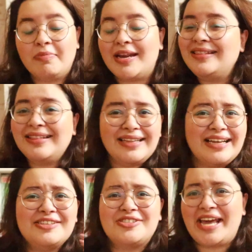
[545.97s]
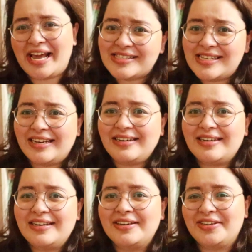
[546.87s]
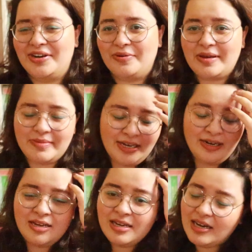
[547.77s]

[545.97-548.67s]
but I didn't think it's excellent. You know what I mean?